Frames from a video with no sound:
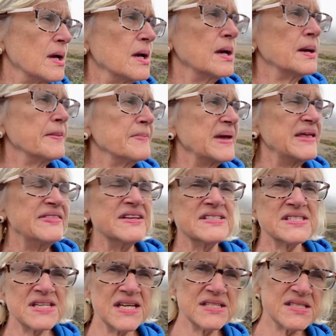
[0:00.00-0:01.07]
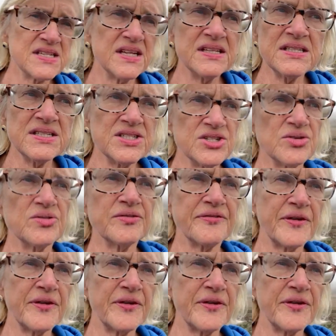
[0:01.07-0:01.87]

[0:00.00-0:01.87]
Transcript: And this has nothing to do with